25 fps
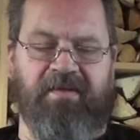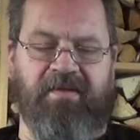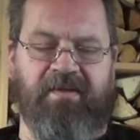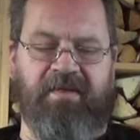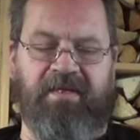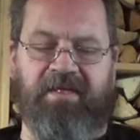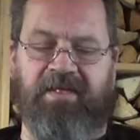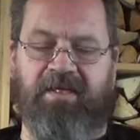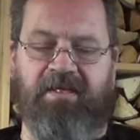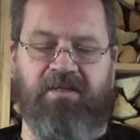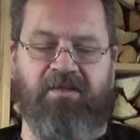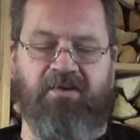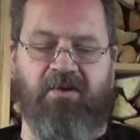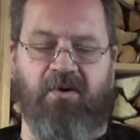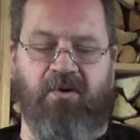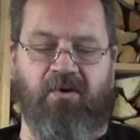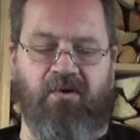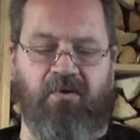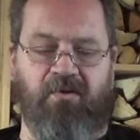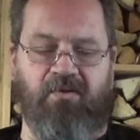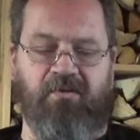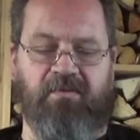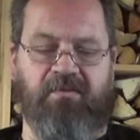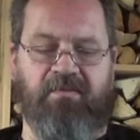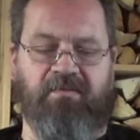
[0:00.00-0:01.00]
He didn't
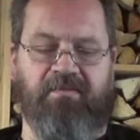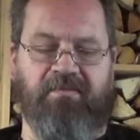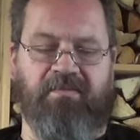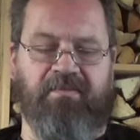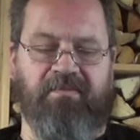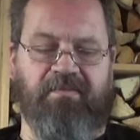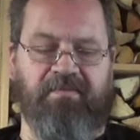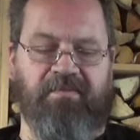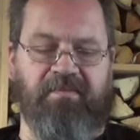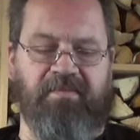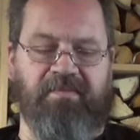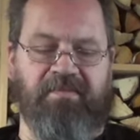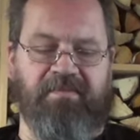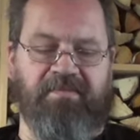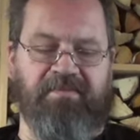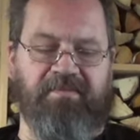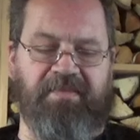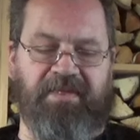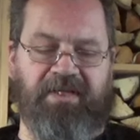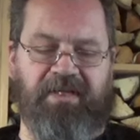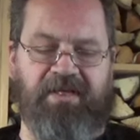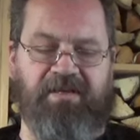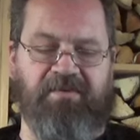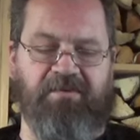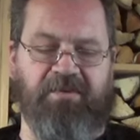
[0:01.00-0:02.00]
go,
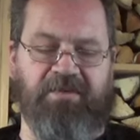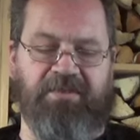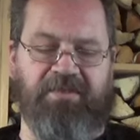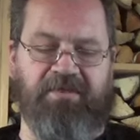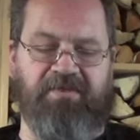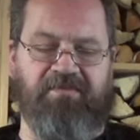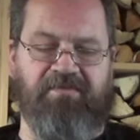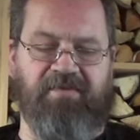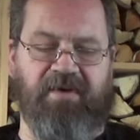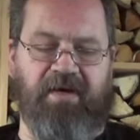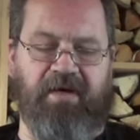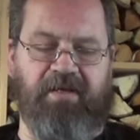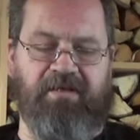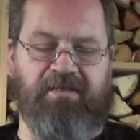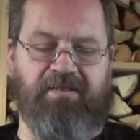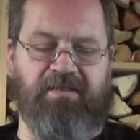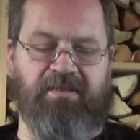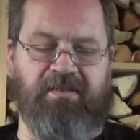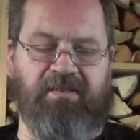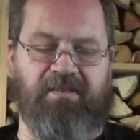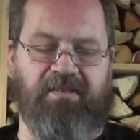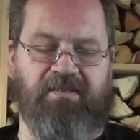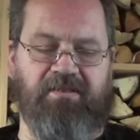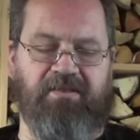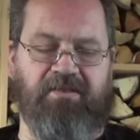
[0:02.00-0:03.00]
but he was
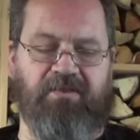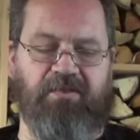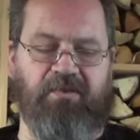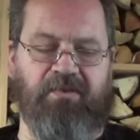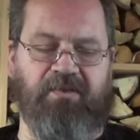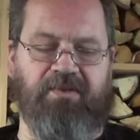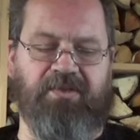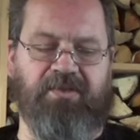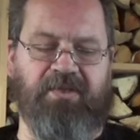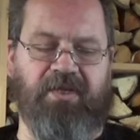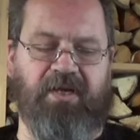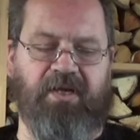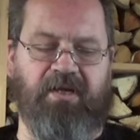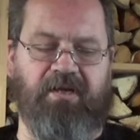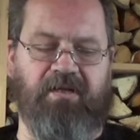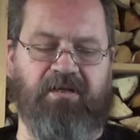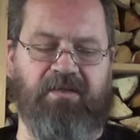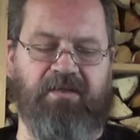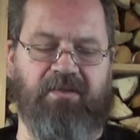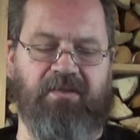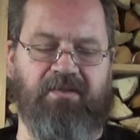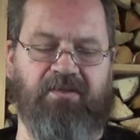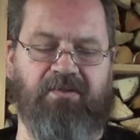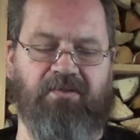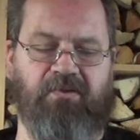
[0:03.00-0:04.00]
invited to attend
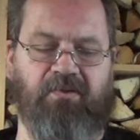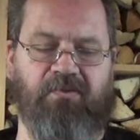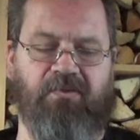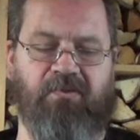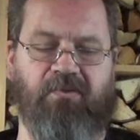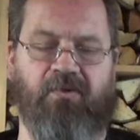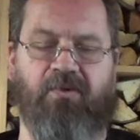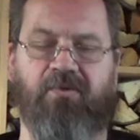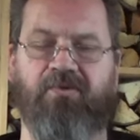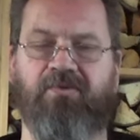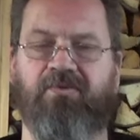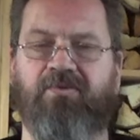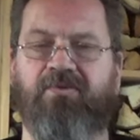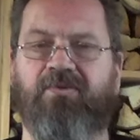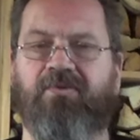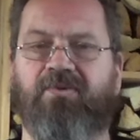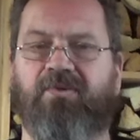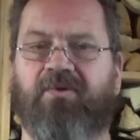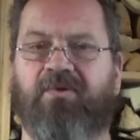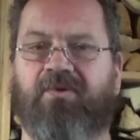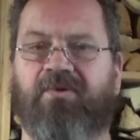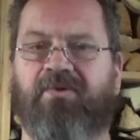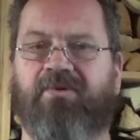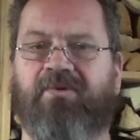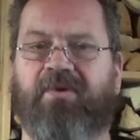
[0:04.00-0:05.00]
a
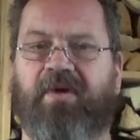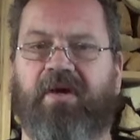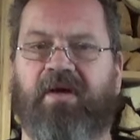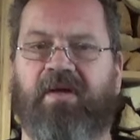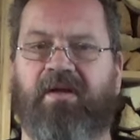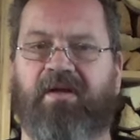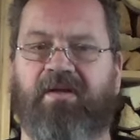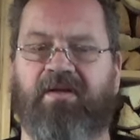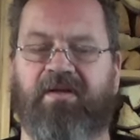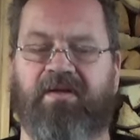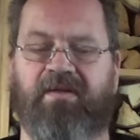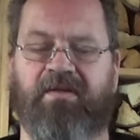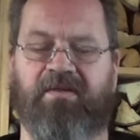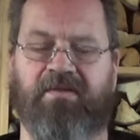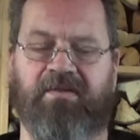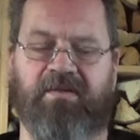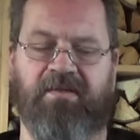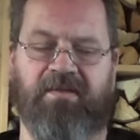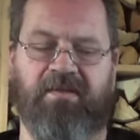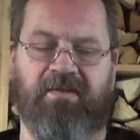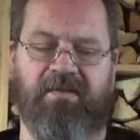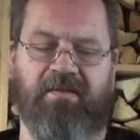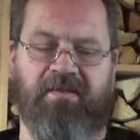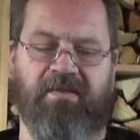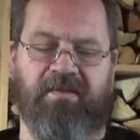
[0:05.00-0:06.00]
Toronto rally
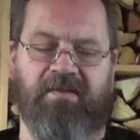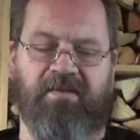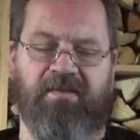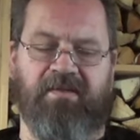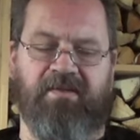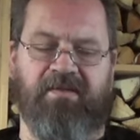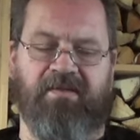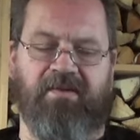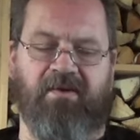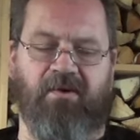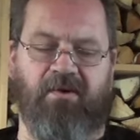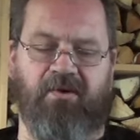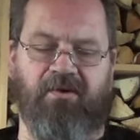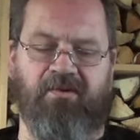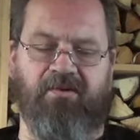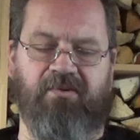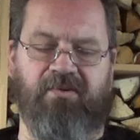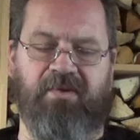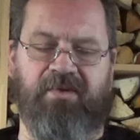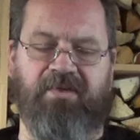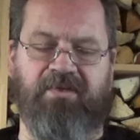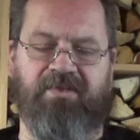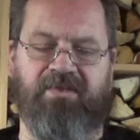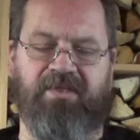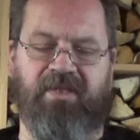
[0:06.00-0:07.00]

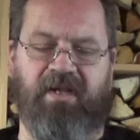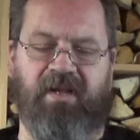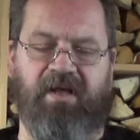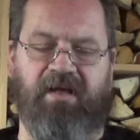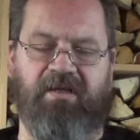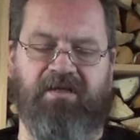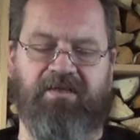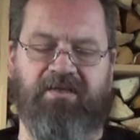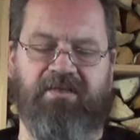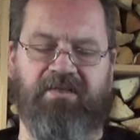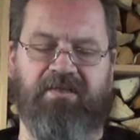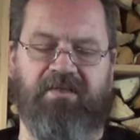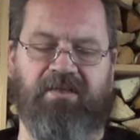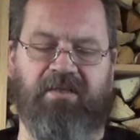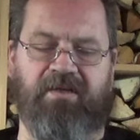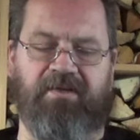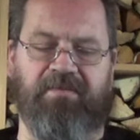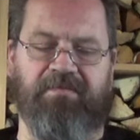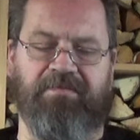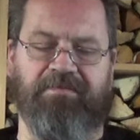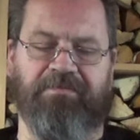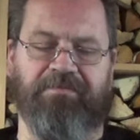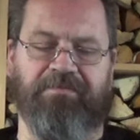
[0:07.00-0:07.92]
honoring Zelensky.